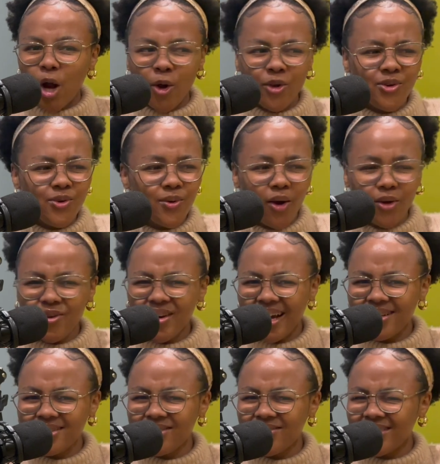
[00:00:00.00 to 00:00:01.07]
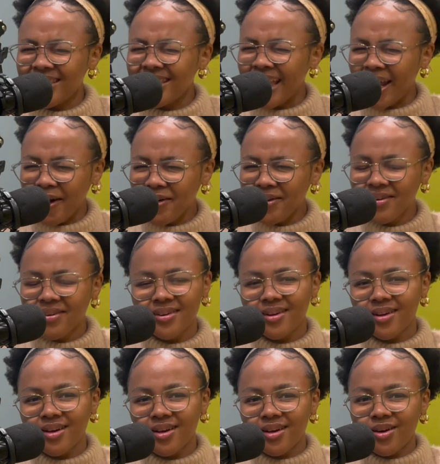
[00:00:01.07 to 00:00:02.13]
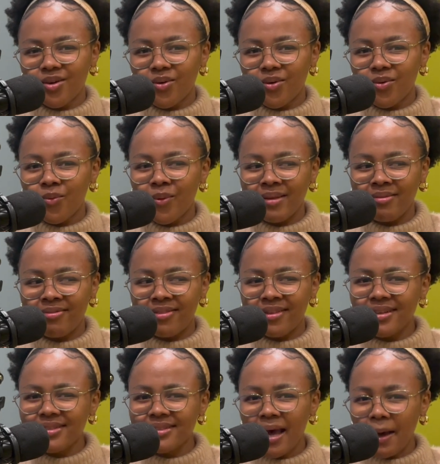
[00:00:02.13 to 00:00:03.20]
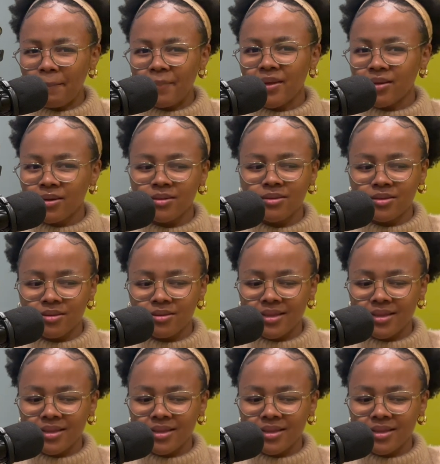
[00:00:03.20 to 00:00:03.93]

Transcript: Are you guys even there? When this happened,